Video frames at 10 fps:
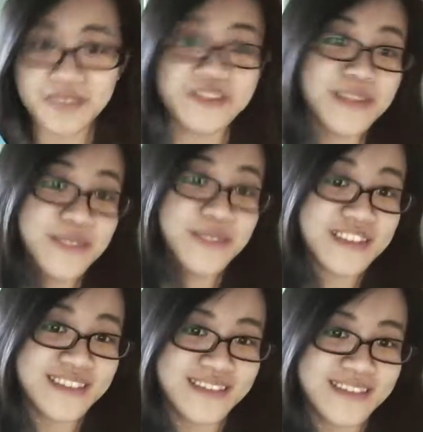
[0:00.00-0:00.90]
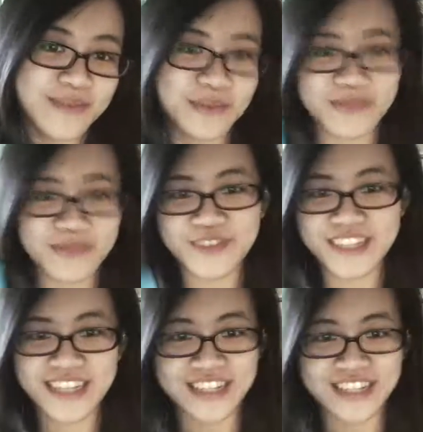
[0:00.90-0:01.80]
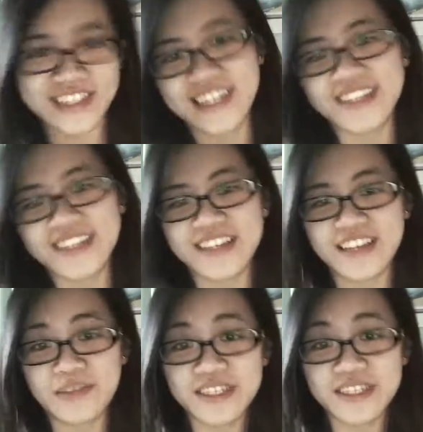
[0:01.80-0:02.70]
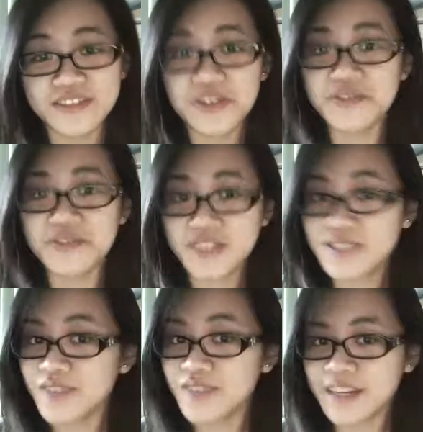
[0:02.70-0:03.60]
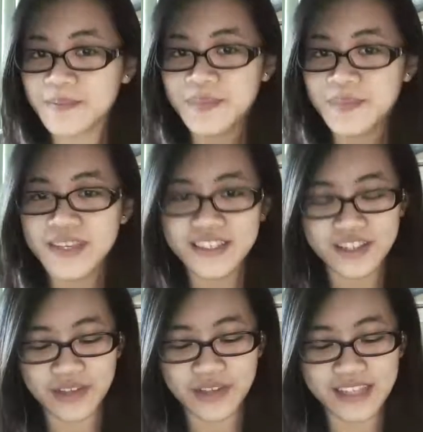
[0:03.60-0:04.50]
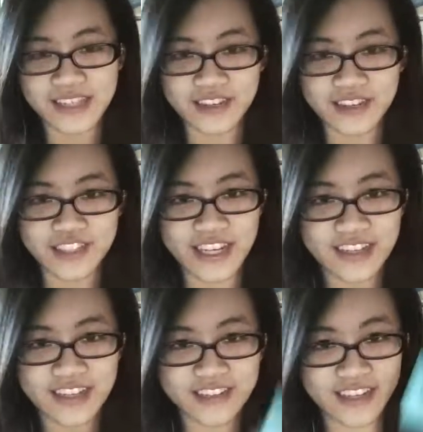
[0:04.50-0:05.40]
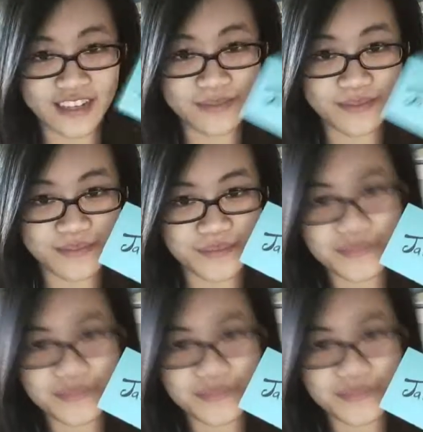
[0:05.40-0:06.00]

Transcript: And for some reason, my mom really actually liked that name and it sort of just fit. So that's how she had her name.